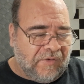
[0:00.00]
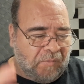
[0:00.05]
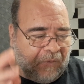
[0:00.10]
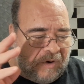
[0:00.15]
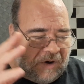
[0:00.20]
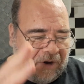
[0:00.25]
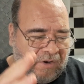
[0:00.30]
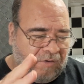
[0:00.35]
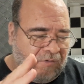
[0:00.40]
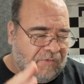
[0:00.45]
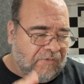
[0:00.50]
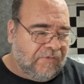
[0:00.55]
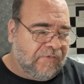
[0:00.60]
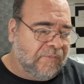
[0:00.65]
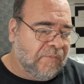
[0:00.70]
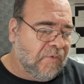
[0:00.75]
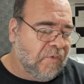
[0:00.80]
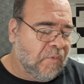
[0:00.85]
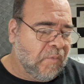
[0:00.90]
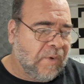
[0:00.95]
I want to lose
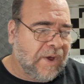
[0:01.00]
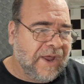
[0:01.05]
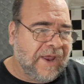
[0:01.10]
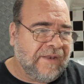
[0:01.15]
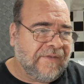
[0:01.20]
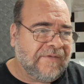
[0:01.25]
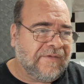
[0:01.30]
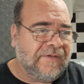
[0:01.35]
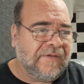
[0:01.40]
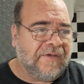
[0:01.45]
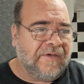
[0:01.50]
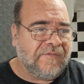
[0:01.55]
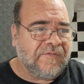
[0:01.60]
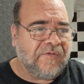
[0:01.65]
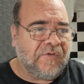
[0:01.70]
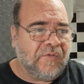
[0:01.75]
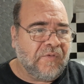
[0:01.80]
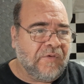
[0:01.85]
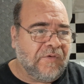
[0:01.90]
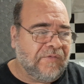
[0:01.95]
more weight, of
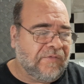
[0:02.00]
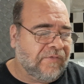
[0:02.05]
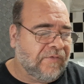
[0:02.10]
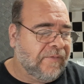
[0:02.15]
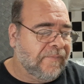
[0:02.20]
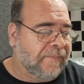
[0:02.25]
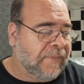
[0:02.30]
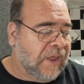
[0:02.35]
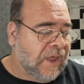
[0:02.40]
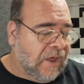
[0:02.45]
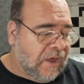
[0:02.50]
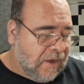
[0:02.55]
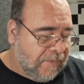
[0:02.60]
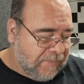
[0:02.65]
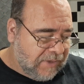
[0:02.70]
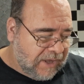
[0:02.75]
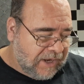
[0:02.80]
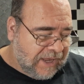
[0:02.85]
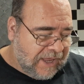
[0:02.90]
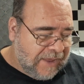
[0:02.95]
course.
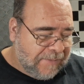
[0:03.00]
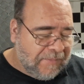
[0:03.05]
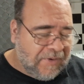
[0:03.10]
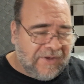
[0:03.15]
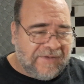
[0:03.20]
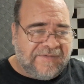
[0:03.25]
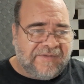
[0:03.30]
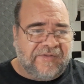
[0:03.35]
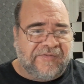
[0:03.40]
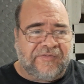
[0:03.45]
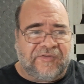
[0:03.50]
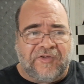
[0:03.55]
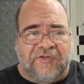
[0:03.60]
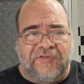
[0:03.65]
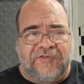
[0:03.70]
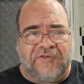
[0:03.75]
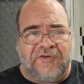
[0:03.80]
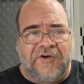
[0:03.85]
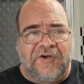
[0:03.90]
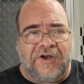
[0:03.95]
I'm going to get my
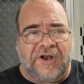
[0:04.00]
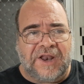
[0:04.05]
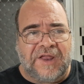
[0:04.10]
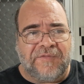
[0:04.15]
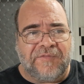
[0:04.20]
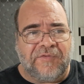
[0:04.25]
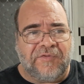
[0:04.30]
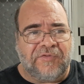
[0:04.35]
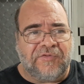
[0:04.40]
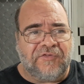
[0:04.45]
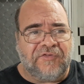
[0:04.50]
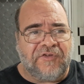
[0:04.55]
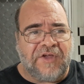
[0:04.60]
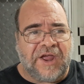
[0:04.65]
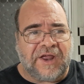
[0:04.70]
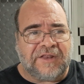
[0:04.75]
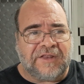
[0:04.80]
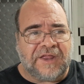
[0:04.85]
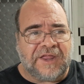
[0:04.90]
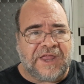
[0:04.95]
testosterone levels
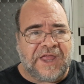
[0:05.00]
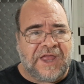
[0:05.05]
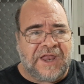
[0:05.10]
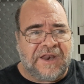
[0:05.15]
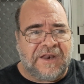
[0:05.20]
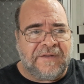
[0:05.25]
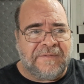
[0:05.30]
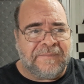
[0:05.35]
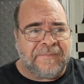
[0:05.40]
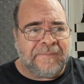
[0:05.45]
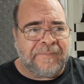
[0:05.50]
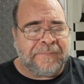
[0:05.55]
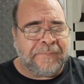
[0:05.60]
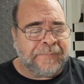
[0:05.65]
checked again.